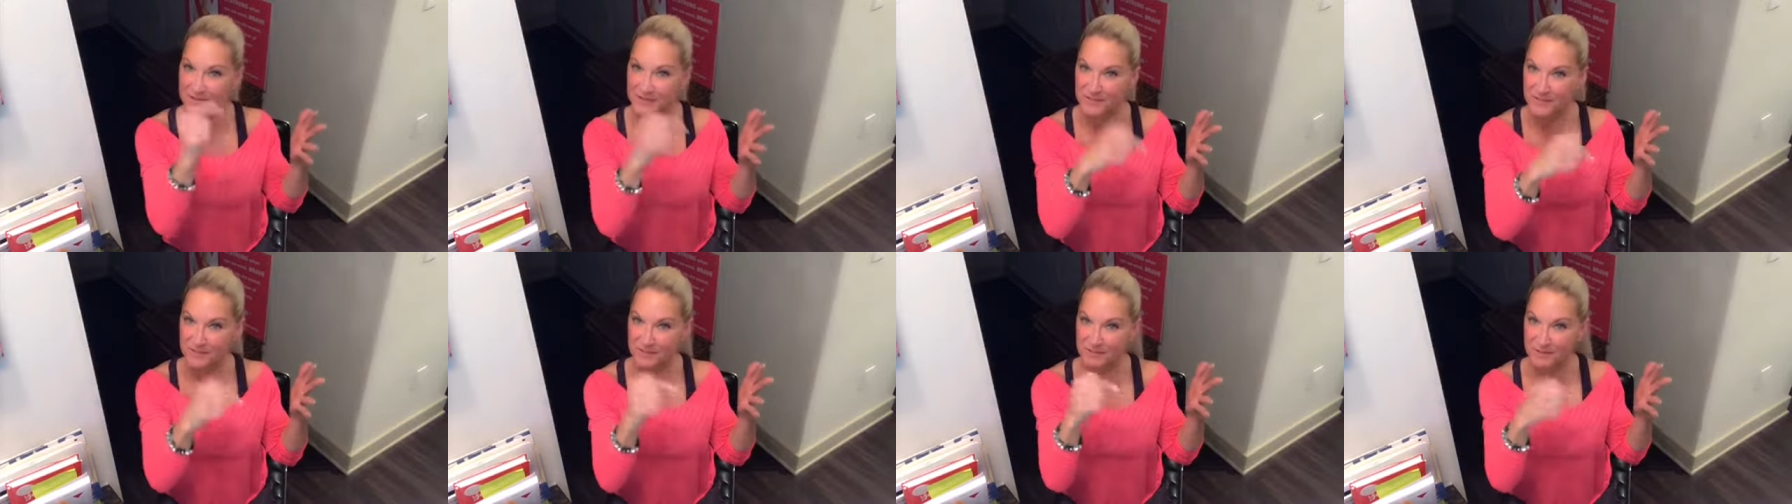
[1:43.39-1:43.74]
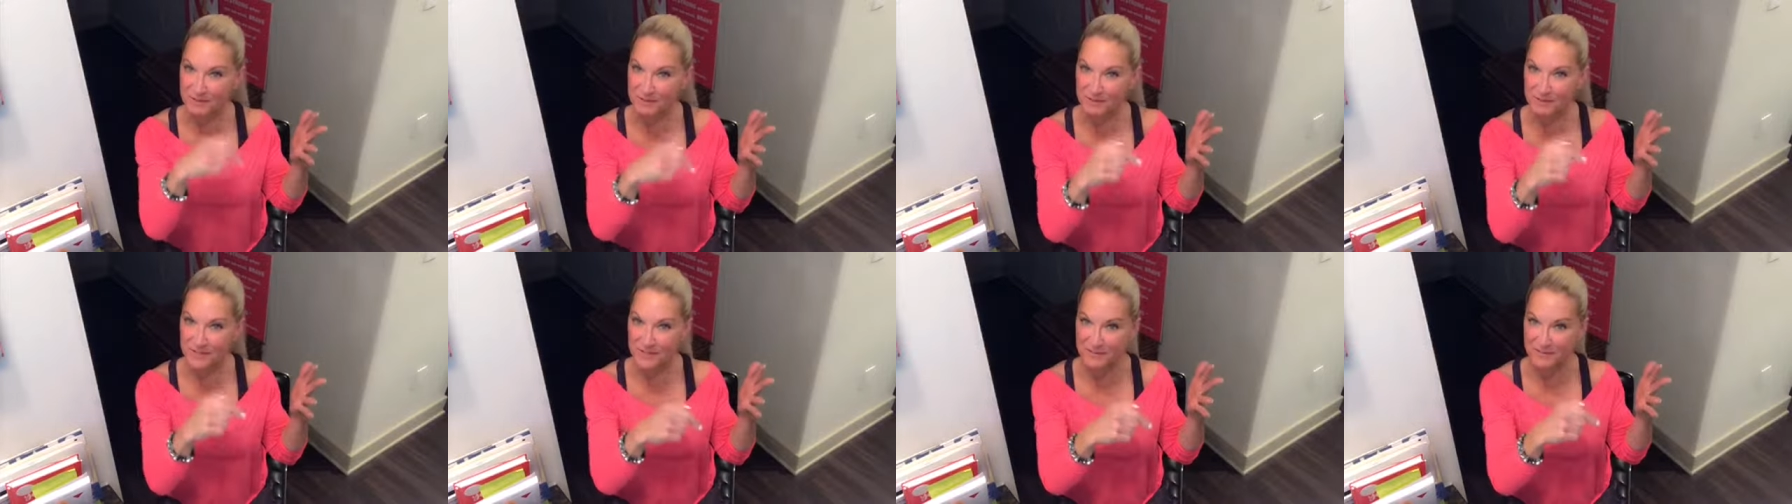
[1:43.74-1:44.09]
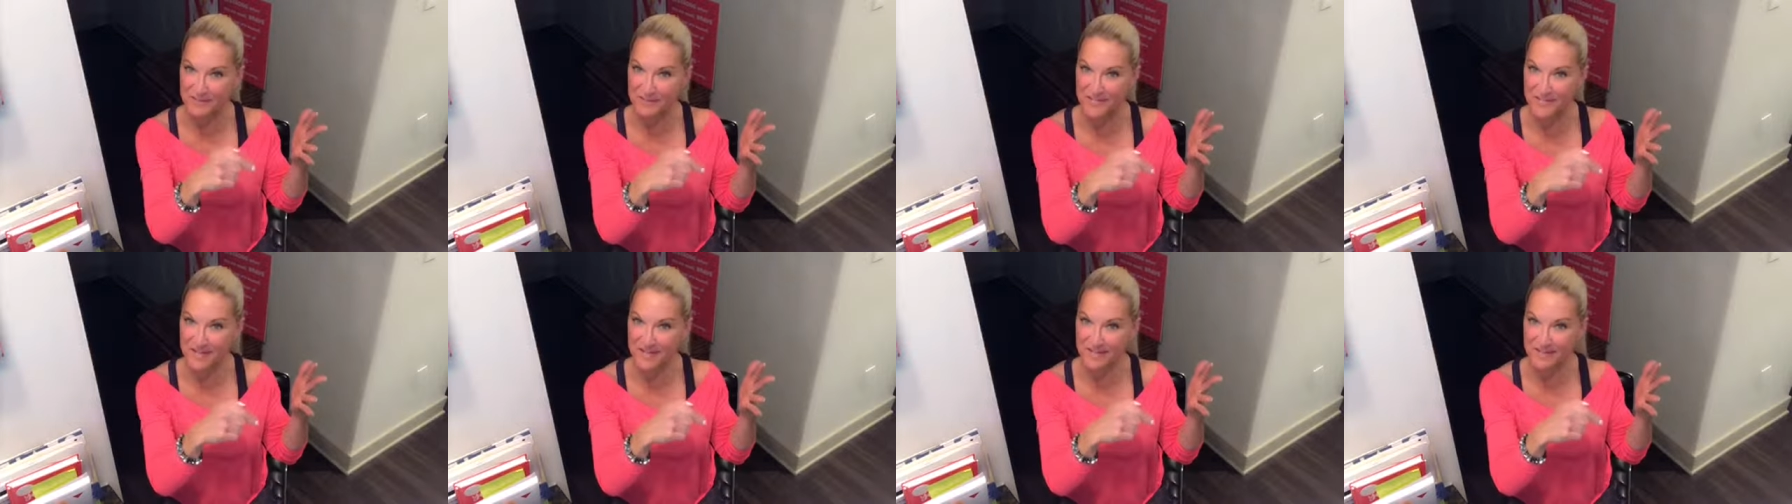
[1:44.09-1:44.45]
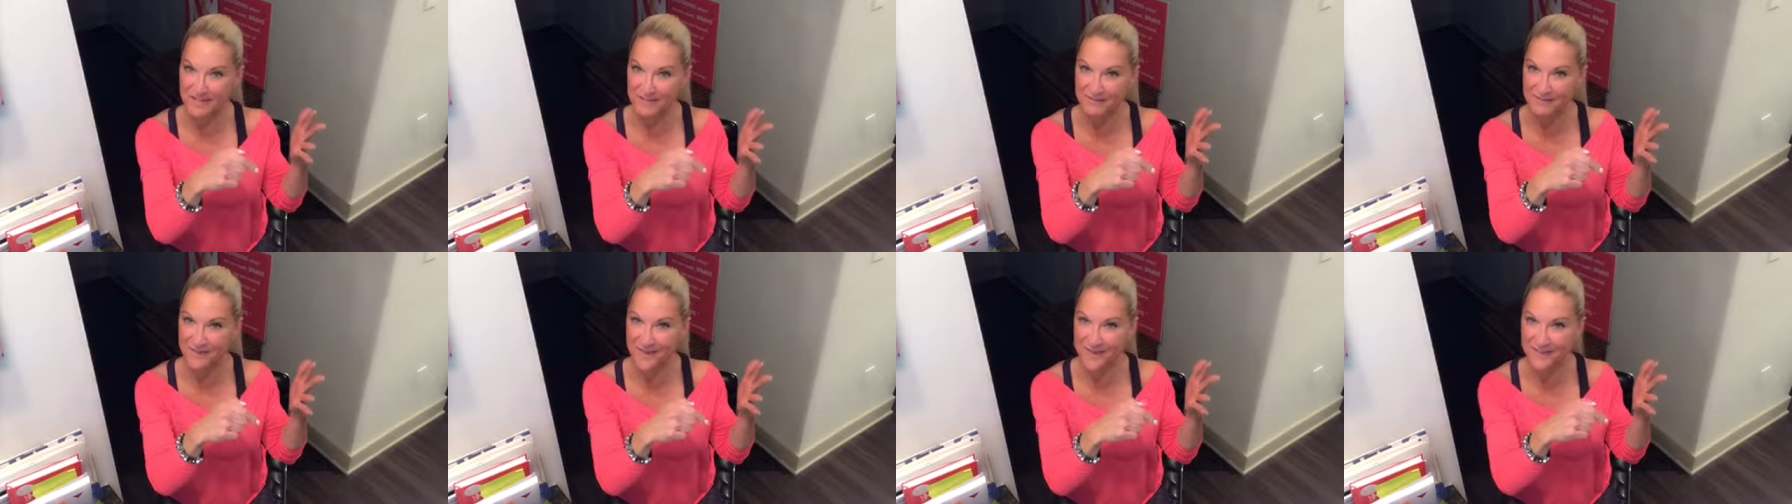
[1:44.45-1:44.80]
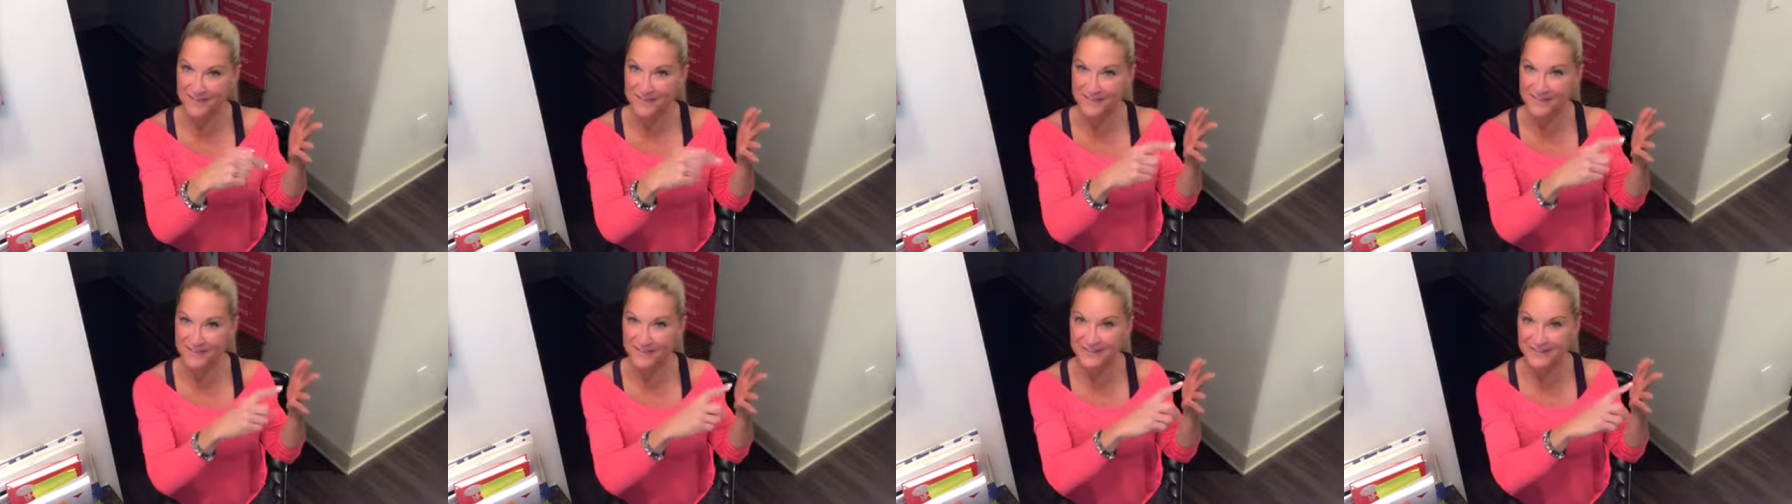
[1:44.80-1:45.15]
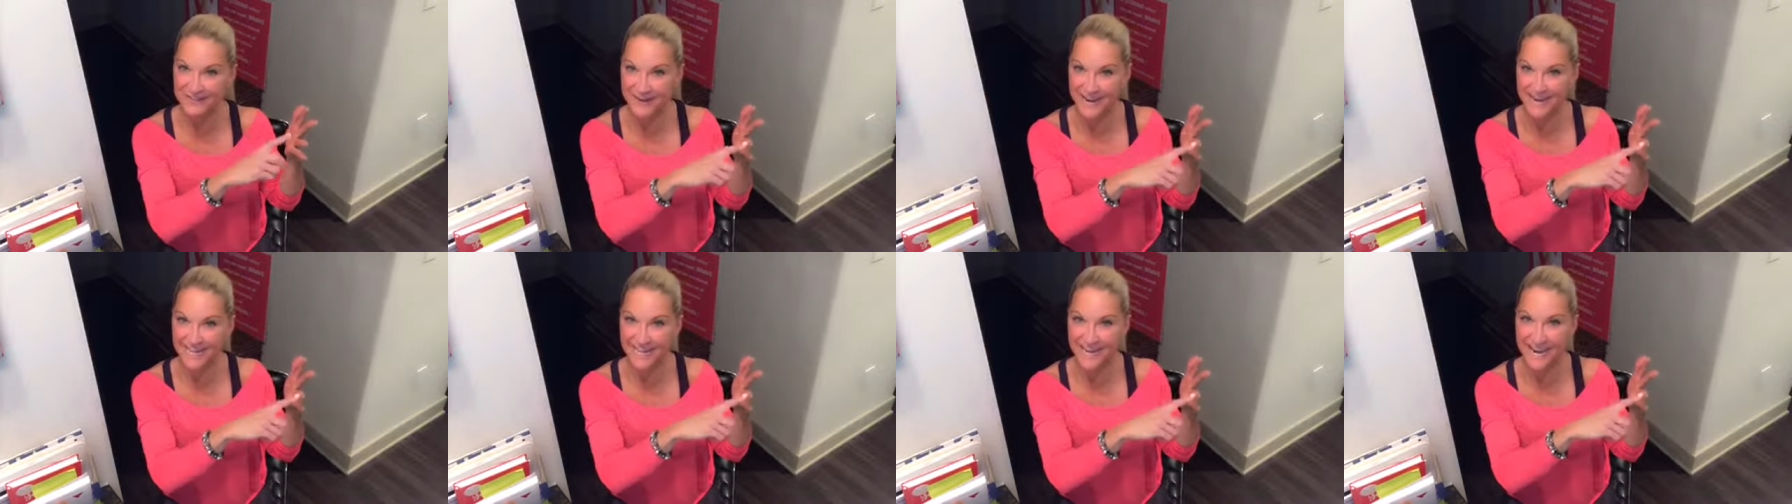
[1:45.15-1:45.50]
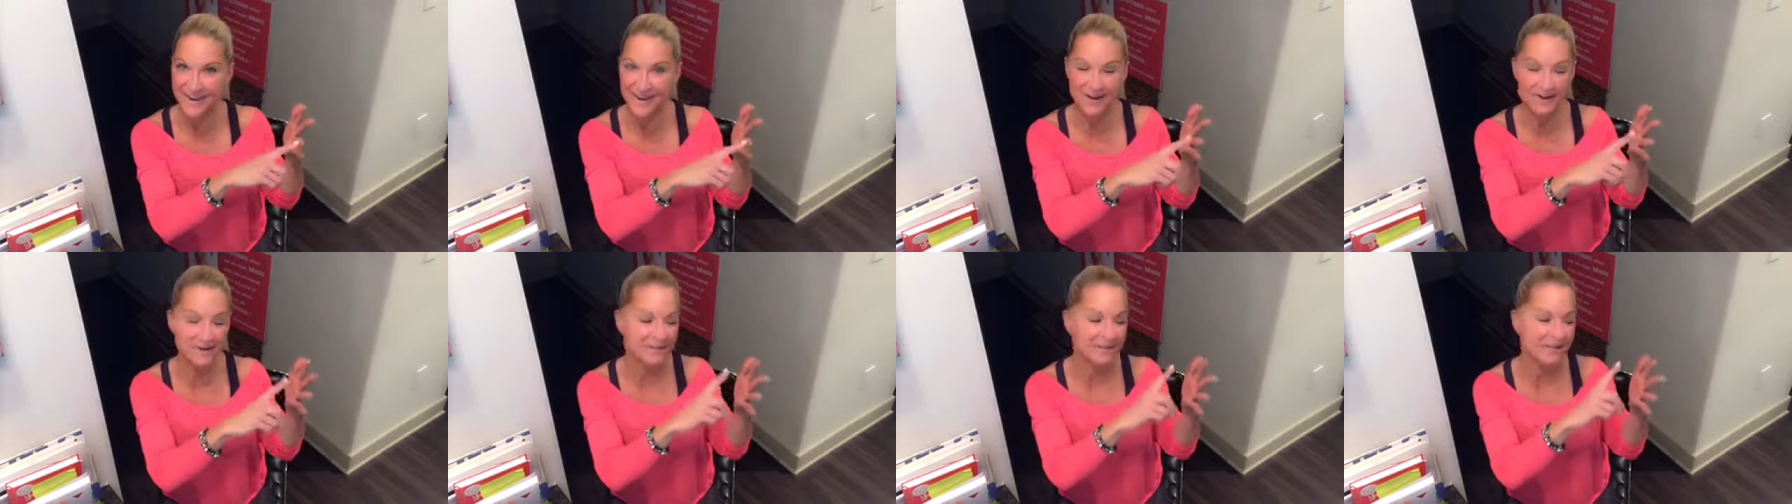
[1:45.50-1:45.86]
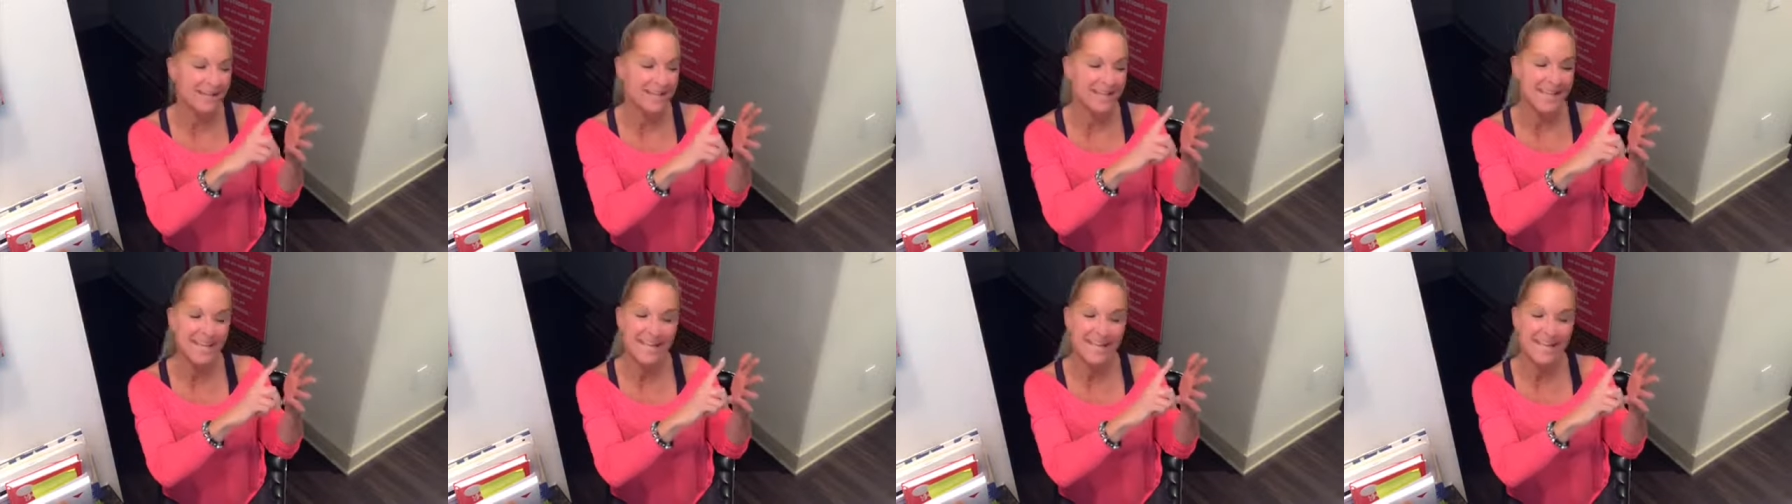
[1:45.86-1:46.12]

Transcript: which is what we're going to be talking about right now.